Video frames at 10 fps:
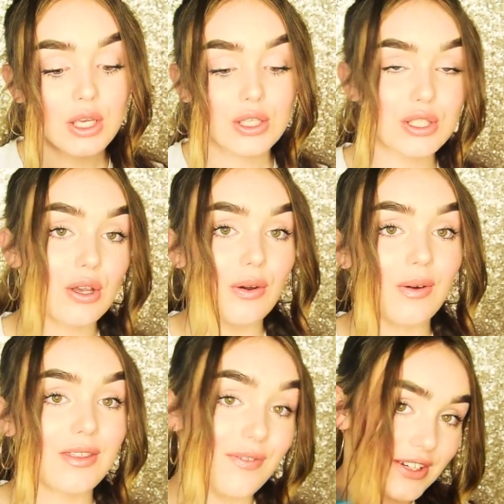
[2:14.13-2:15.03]

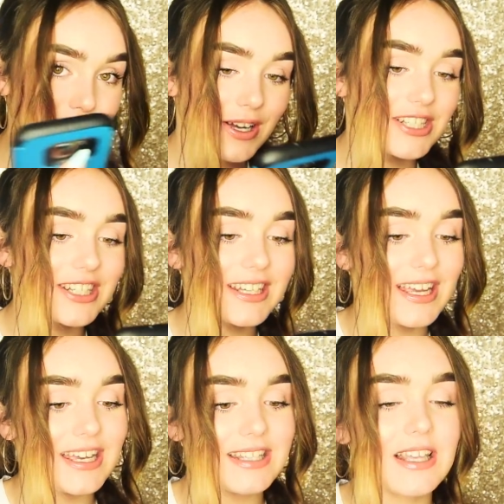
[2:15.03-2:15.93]
So the first question
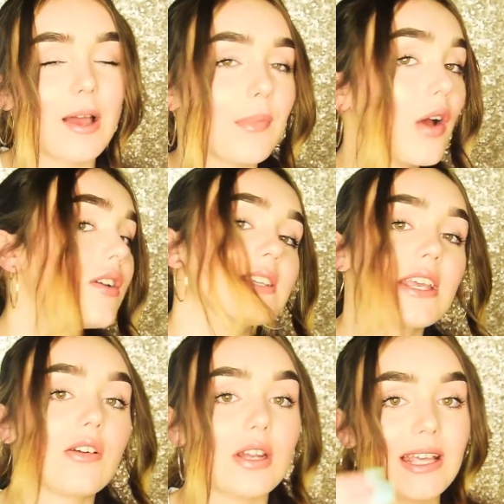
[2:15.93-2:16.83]
is, I'm not gonna
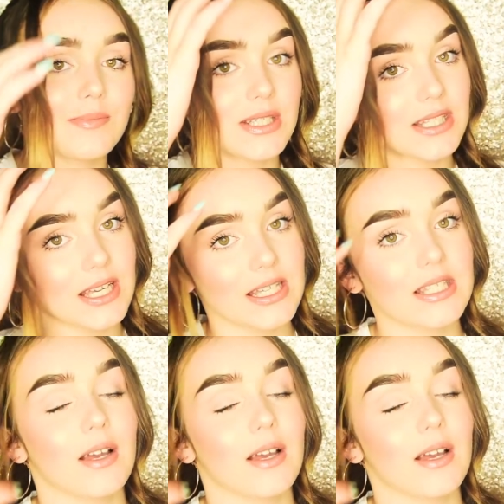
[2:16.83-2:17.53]
say your names in this.